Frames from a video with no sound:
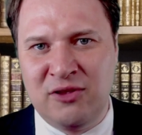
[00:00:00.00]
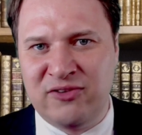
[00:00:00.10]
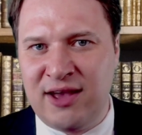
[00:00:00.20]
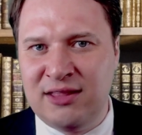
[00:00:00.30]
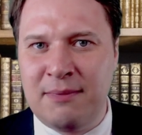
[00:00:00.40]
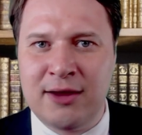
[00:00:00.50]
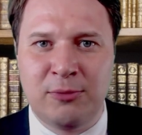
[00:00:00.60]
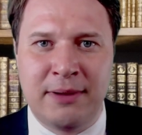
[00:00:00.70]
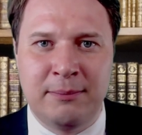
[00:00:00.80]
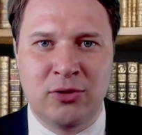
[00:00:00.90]
decide the matter
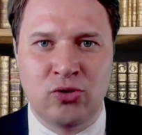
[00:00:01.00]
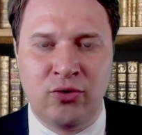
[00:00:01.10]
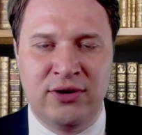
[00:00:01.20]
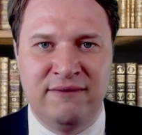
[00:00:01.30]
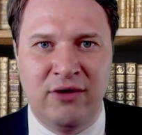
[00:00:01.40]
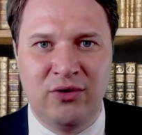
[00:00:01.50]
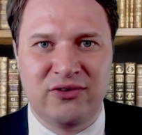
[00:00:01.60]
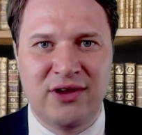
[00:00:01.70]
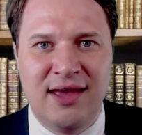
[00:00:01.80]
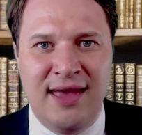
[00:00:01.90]
by majority
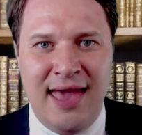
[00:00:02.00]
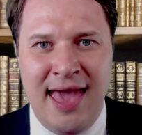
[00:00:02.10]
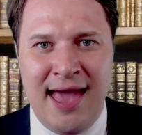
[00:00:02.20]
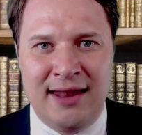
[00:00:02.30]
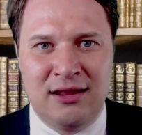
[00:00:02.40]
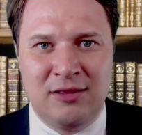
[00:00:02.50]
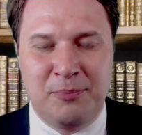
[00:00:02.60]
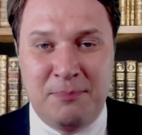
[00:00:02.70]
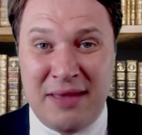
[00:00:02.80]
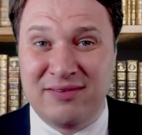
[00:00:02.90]
vote. And the
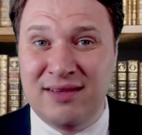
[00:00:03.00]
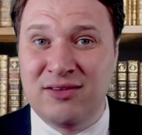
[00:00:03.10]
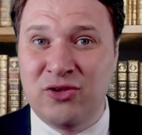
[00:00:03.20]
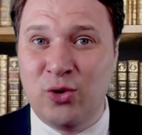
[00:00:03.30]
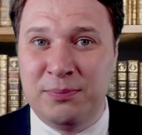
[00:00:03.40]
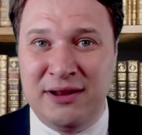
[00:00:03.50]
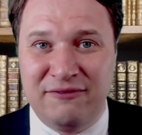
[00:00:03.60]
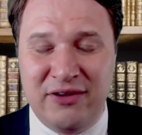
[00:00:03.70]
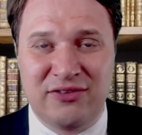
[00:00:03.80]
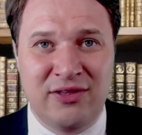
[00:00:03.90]
best thing to do would be to
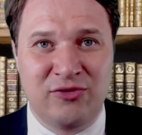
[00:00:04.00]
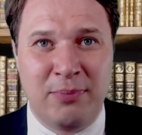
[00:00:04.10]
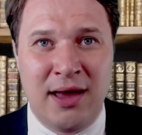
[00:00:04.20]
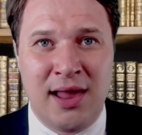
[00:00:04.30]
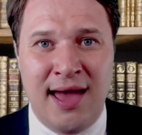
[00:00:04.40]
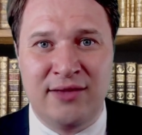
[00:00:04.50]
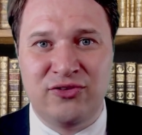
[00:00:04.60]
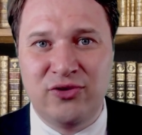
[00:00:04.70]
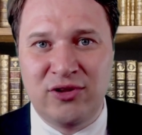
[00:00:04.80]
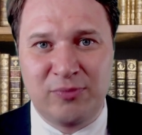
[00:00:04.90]
fix this bylaw as
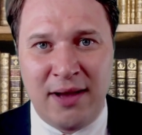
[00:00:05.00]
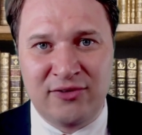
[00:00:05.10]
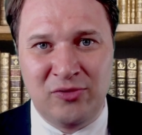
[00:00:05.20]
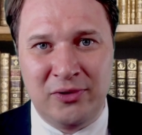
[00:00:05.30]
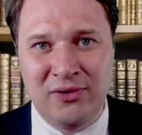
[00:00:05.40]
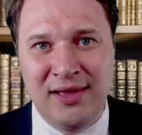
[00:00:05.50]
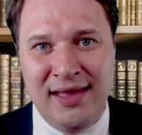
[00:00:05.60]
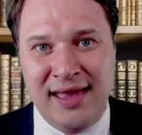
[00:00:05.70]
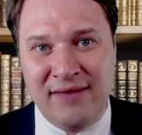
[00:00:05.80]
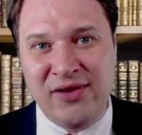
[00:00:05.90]
soon as possible.
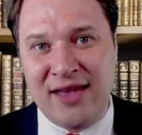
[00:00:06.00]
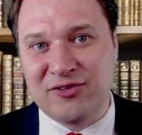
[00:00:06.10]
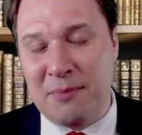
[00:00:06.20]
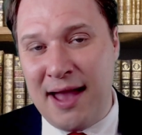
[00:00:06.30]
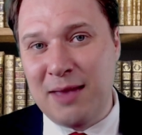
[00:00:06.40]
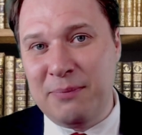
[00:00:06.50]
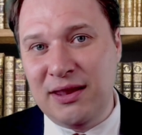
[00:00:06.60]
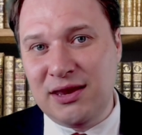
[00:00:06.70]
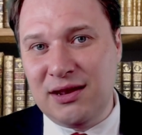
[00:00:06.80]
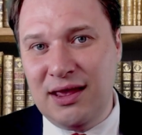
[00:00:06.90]
If you ask my
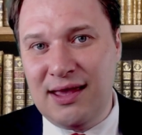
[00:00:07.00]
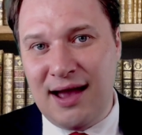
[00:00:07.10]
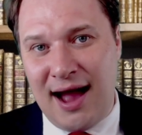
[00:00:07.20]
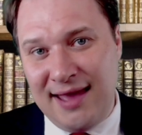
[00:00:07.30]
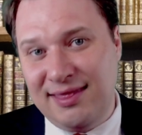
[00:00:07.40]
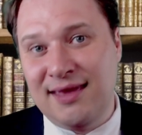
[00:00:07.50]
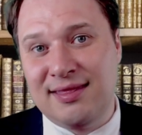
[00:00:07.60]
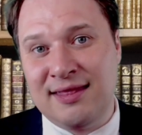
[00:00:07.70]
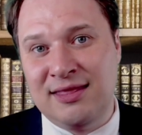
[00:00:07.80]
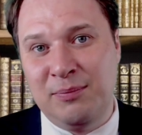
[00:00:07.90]
opinion, I think
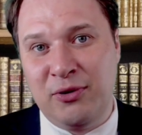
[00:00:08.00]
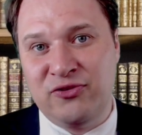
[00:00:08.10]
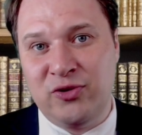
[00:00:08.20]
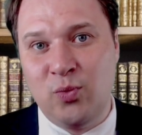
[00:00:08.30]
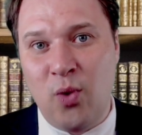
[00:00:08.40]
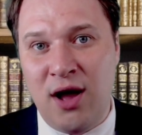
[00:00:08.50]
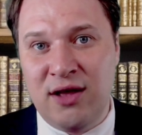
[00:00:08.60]
that the person